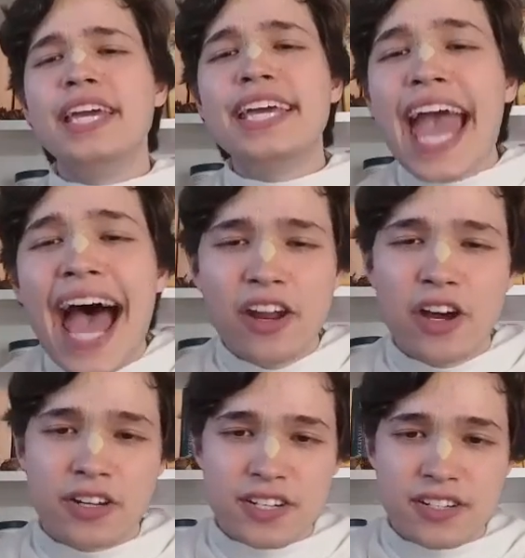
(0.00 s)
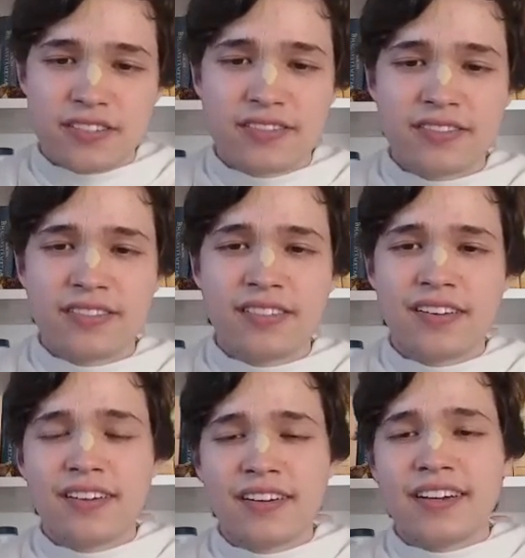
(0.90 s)
he cannot.
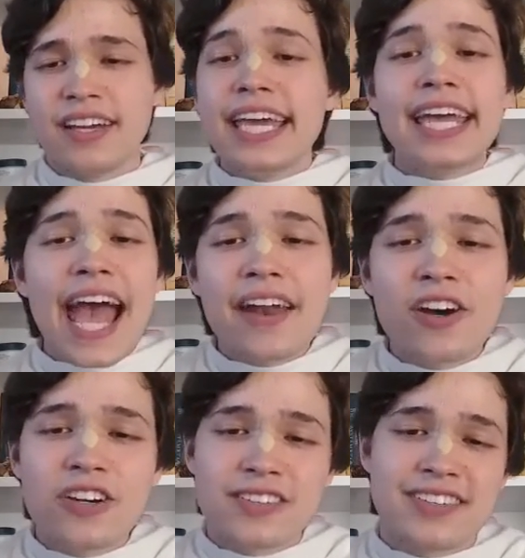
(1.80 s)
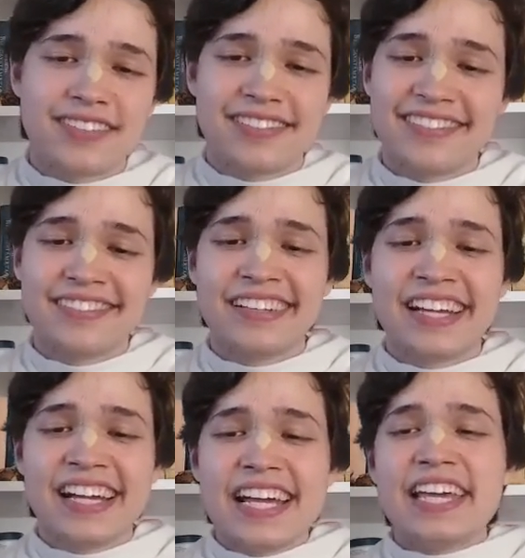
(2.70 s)
He cannot.
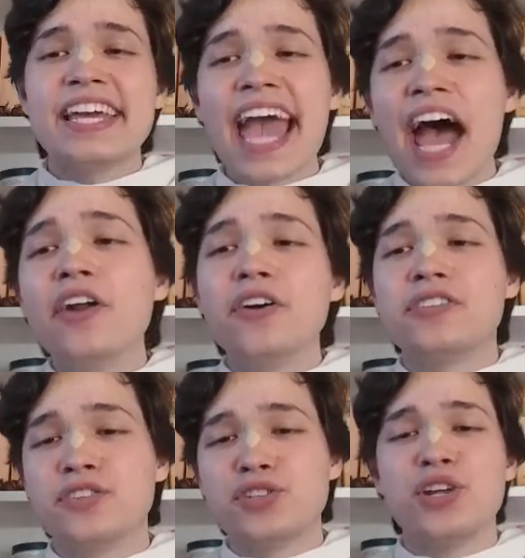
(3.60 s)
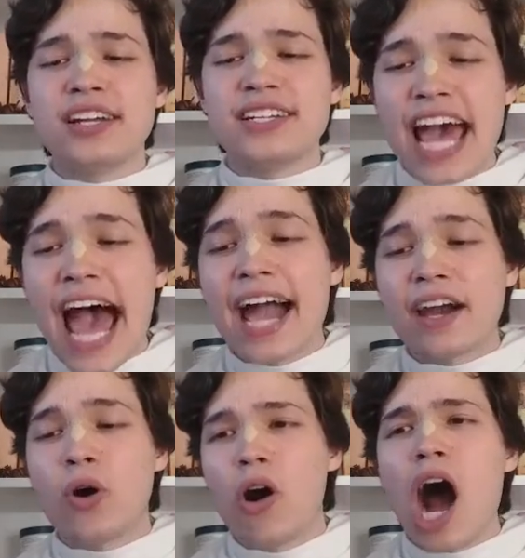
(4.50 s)
He cannot
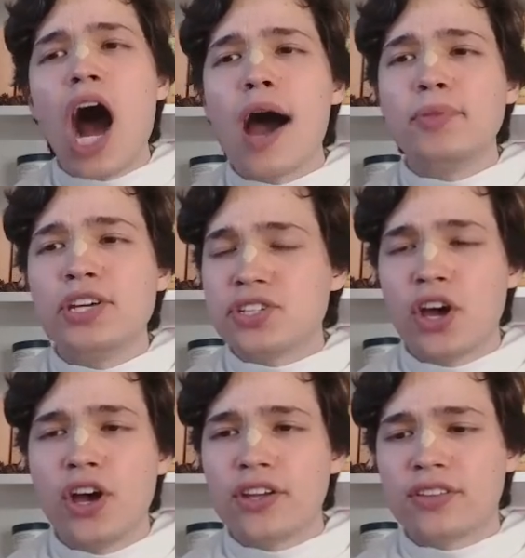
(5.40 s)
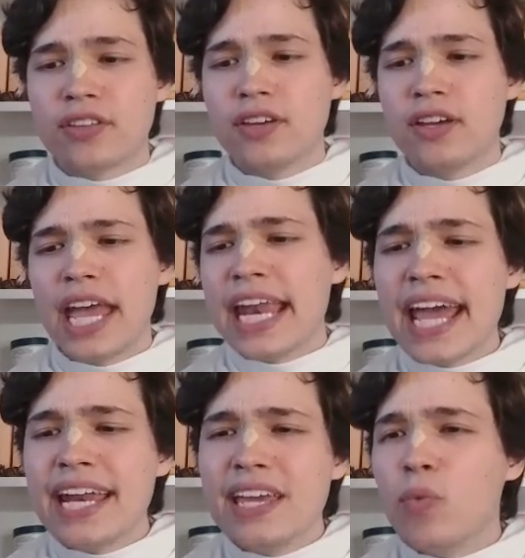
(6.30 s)
attack or harm this earth in
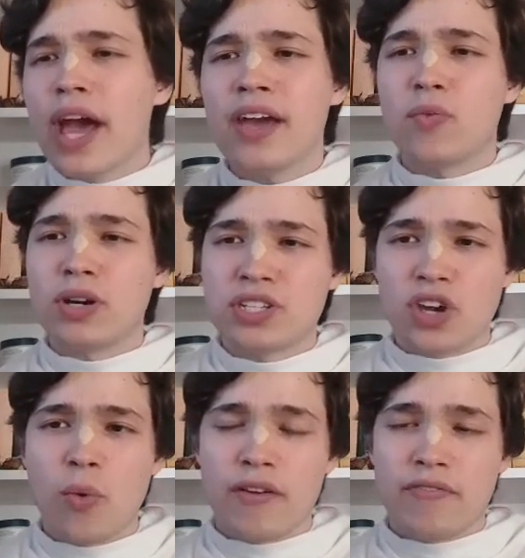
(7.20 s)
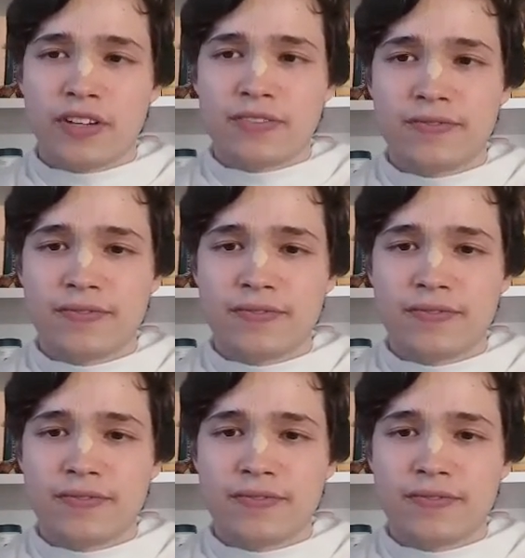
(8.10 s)
any way whatsoever.